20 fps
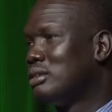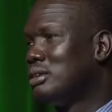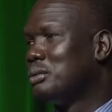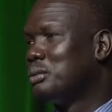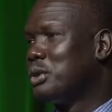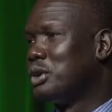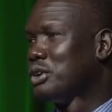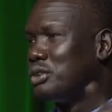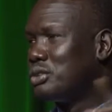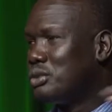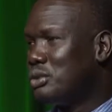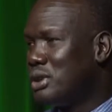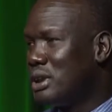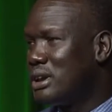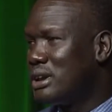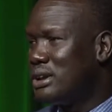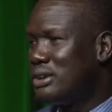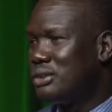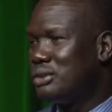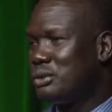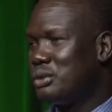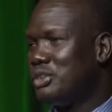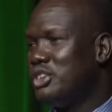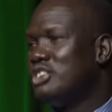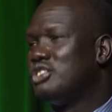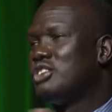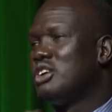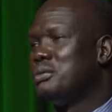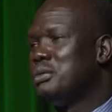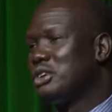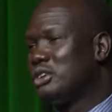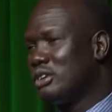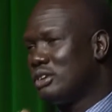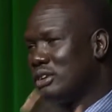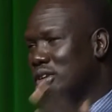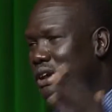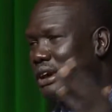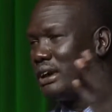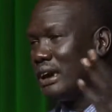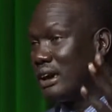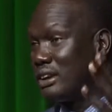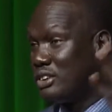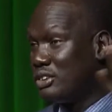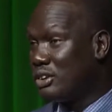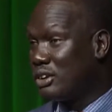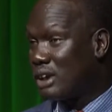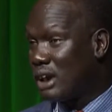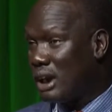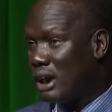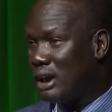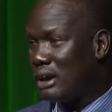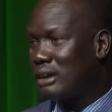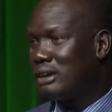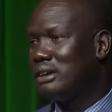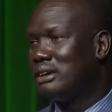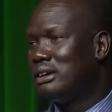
for Sudanese to the church because they had no car,